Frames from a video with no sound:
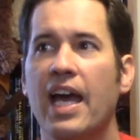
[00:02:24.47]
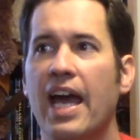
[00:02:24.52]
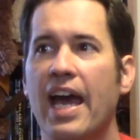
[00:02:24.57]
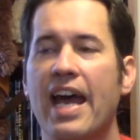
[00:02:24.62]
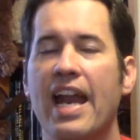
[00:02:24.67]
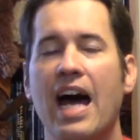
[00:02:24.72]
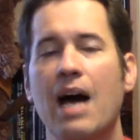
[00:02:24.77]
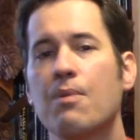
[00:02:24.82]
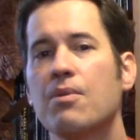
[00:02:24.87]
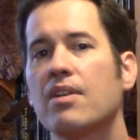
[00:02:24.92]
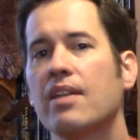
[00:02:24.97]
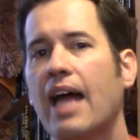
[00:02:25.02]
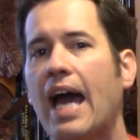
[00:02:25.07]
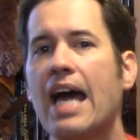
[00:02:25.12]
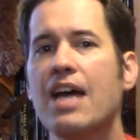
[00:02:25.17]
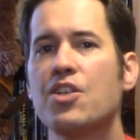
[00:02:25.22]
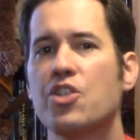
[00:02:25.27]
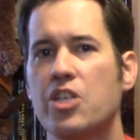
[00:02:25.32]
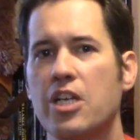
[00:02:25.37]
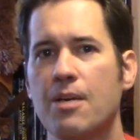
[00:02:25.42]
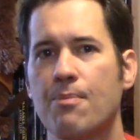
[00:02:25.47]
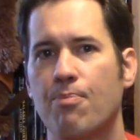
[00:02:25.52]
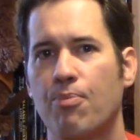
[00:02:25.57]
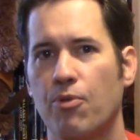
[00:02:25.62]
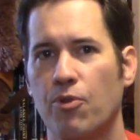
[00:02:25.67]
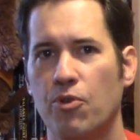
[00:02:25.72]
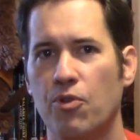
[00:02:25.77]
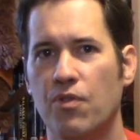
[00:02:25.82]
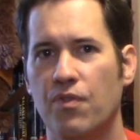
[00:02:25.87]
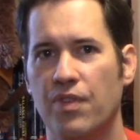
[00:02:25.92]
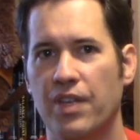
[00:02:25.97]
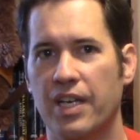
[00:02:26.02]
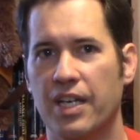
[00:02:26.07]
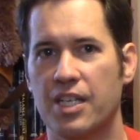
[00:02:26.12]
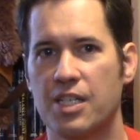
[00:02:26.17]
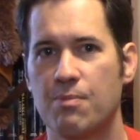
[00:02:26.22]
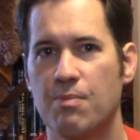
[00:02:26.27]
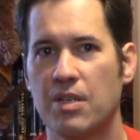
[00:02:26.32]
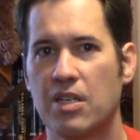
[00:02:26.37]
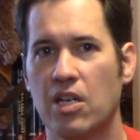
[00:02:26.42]
And I'm glad she approved
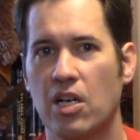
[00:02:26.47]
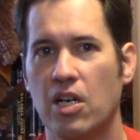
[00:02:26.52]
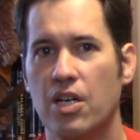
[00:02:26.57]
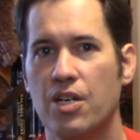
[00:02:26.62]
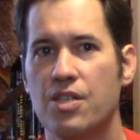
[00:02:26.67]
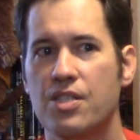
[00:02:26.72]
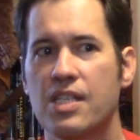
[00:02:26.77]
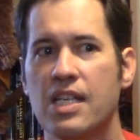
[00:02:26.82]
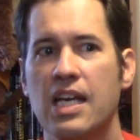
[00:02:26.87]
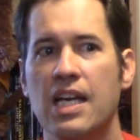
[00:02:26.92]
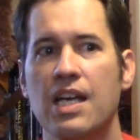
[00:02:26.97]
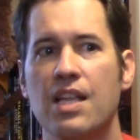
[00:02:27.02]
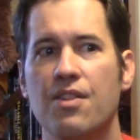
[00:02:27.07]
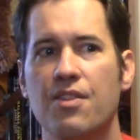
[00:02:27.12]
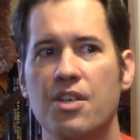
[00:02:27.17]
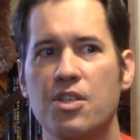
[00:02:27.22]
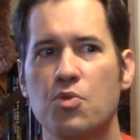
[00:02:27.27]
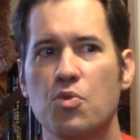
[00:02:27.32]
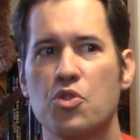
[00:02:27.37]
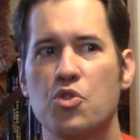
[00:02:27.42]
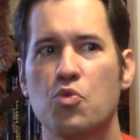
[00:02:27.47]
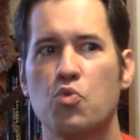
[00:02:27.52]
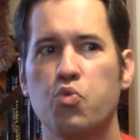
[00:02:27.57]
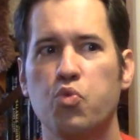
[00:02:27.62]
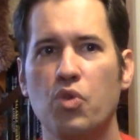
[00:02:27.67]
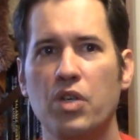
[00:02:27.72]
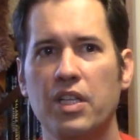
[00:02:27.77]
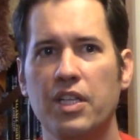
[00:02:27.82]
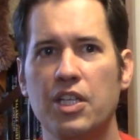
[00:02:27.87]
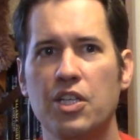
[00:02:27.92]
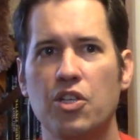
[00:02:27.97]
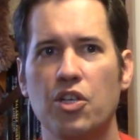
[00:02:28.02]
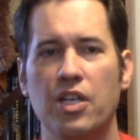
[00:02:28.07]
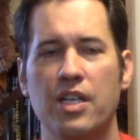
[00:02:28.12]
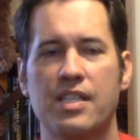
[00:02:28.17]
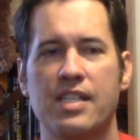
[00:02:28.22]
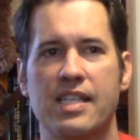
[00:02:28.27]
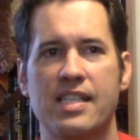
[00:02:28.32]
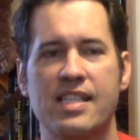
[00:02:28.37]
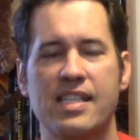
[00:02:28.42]
this, because this was really good.
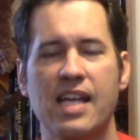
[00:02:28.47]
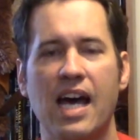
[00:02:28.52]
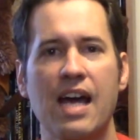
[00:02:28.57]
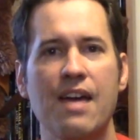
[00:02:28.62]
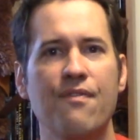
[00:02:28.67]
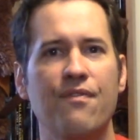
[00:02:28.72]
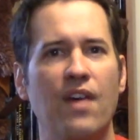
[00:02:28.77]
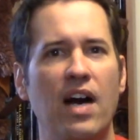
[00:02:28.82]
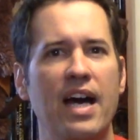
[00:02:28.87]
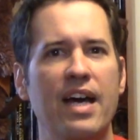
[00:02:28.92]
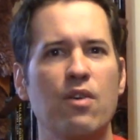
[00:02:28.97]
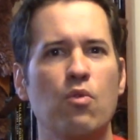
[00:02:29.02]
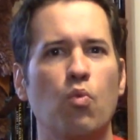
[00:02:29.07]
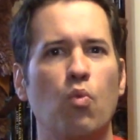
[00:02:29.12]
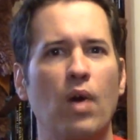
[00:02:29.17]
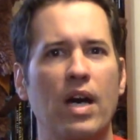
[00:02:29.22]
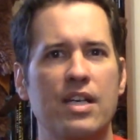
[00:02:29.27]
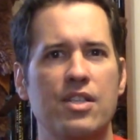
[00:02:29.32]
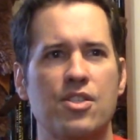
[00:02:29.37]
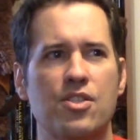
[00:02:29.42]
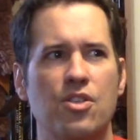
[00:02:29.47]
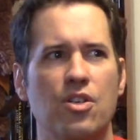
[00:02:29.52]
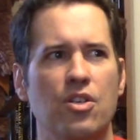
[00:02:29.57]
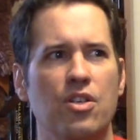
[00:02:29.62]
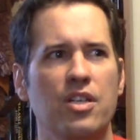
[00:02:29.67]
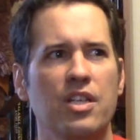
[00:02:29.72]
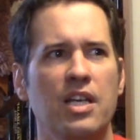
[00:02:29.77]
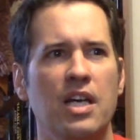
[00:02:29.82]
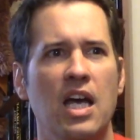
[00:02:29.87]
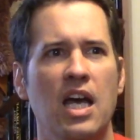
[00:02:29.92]
It's a sci-fi Western.